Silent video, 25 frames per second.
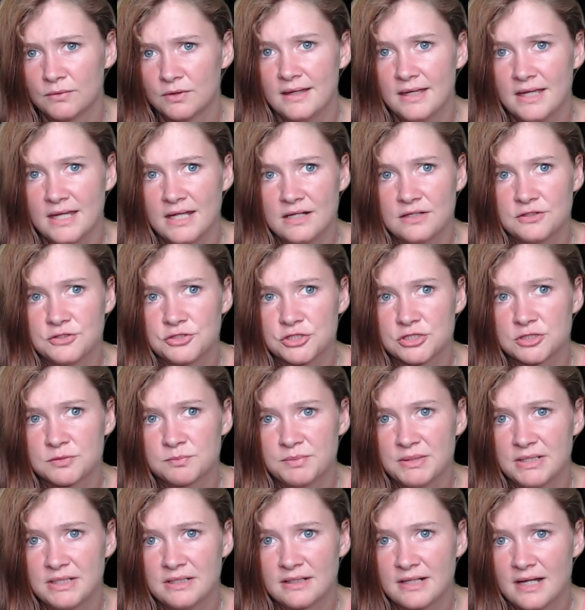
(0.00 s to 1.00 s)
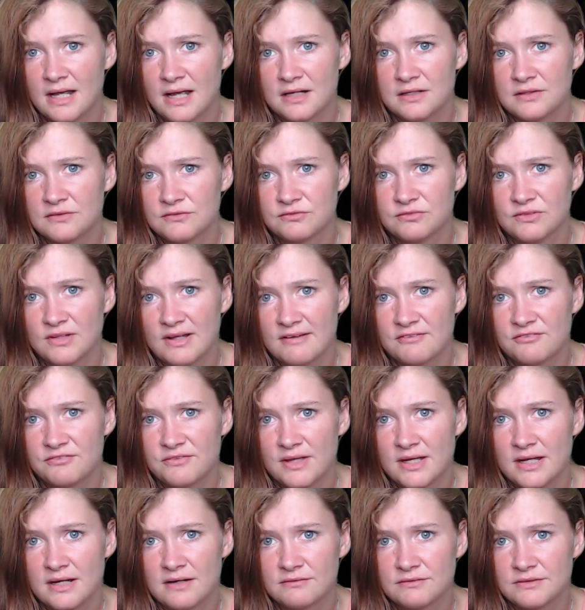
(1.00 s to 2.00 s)
It had just been kind of left
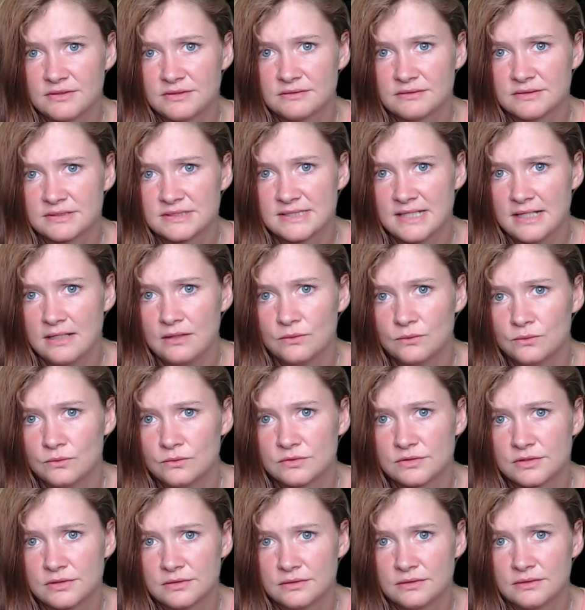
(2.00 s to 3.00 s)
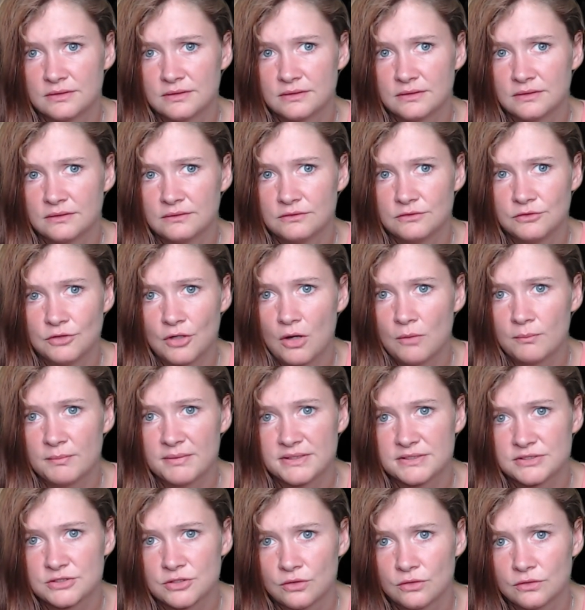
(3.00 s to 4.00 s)
there and sealed and not
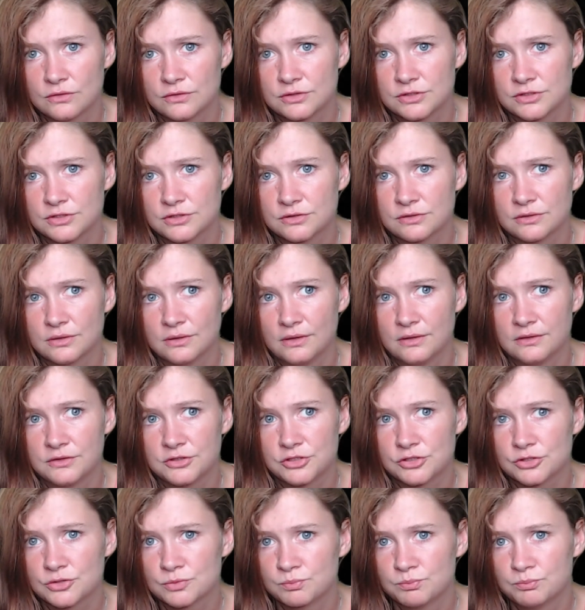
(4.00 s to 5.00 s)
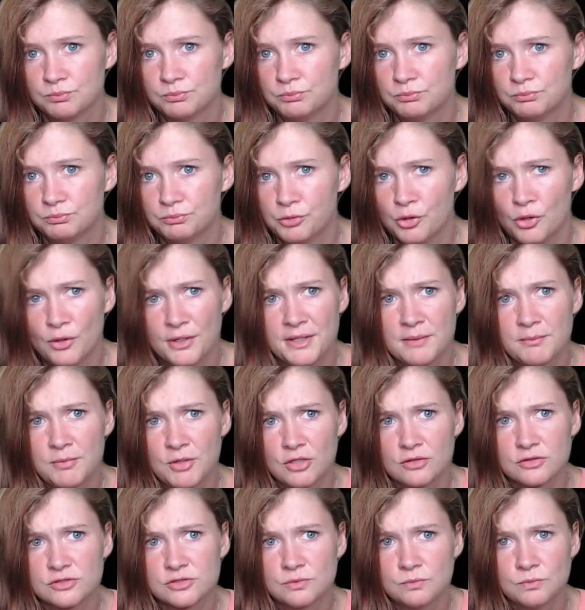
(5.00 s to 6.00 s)
been touched and just put in a
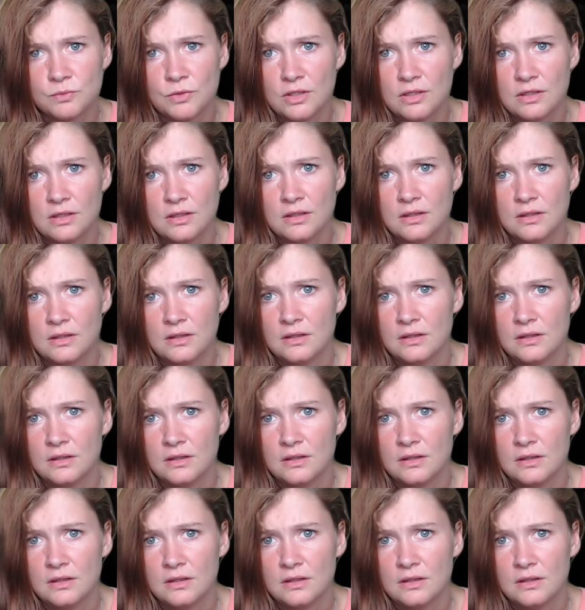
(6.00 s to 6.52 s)
box somewhere